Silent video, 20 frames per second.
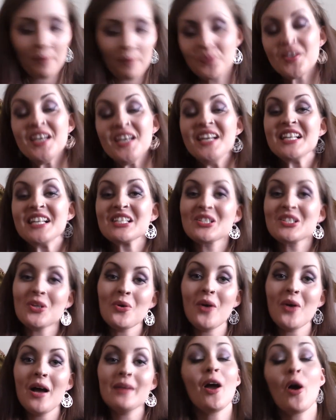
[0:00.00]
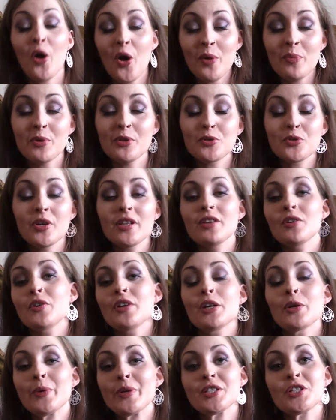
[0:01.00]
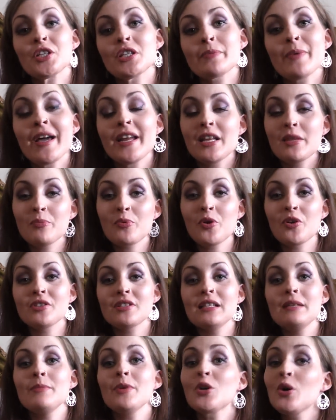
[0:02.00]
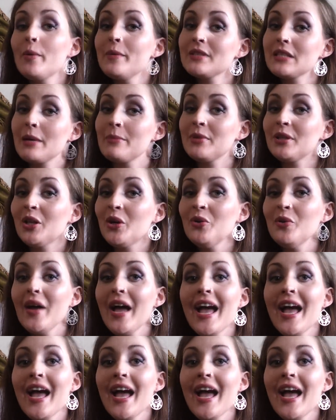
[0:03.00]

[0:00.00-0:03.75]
So yeah, I hope you enjoyed it. If you've got any questions about any of the products, leave me a comment down below,